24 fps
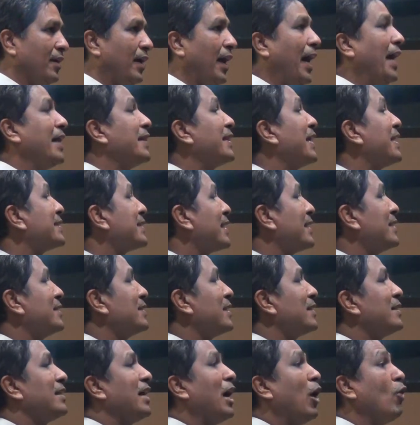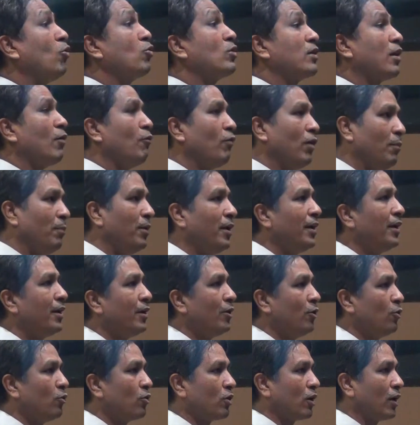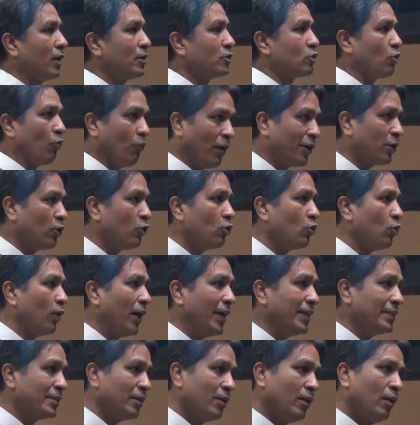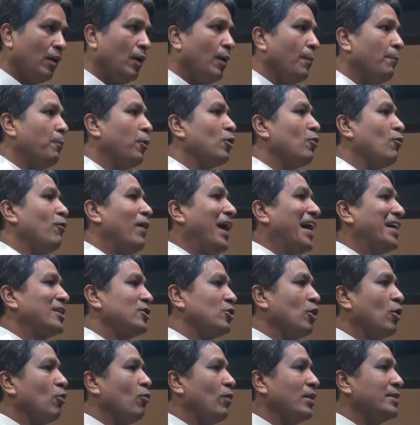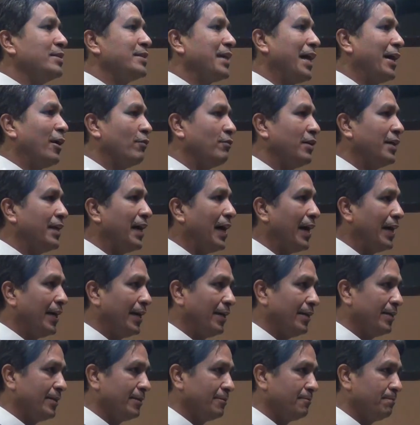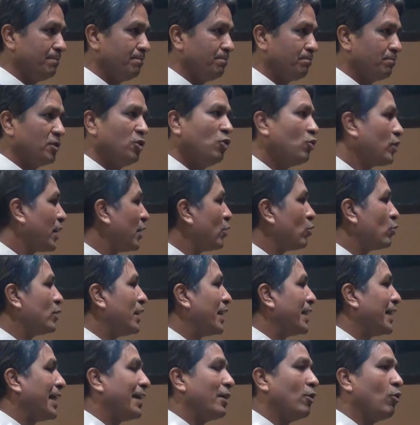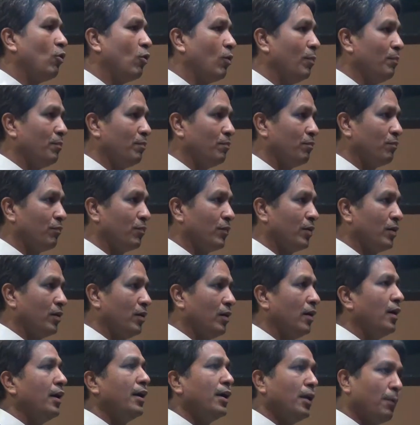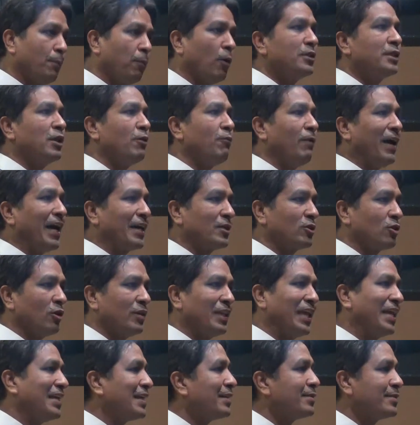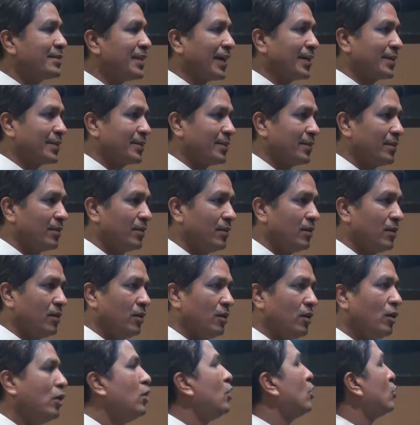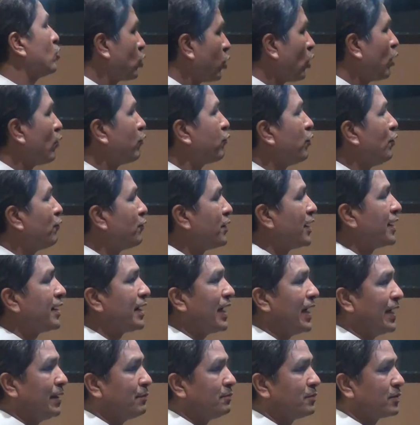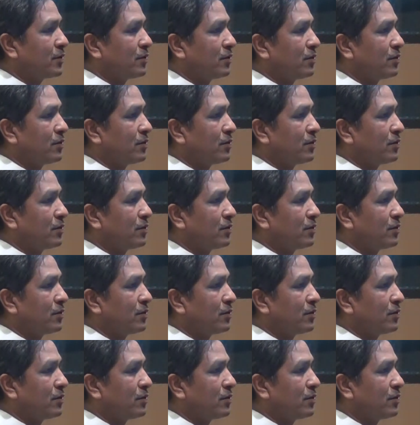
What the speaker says: And that's the reason the outcome will be neutral. So what you do is, put wax on one side of the die. You can do that at home. Deposit wax on that as 6. Throw 50 times.